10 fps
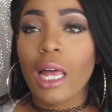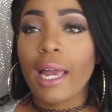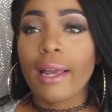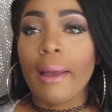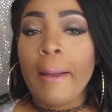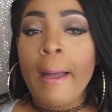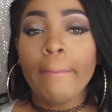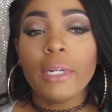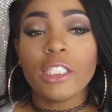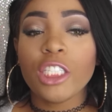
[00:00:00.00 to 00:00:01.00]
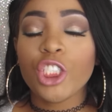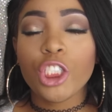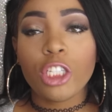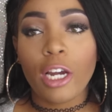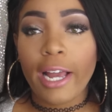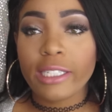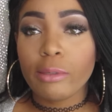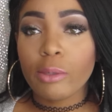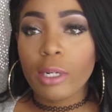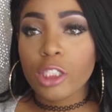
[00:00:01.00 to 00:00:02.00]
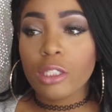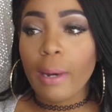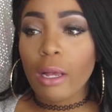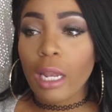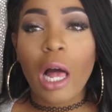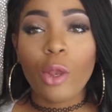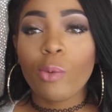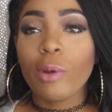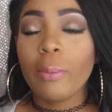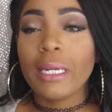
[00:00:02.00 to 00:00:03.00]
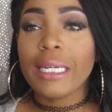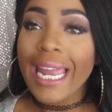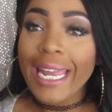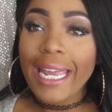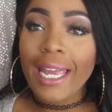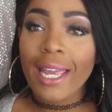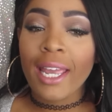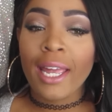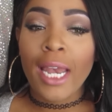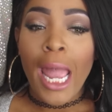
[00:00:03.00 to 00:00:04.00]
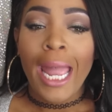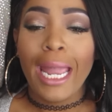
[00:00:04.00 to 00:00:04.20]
Like, but then she started asking me questions about like how long we've been dating,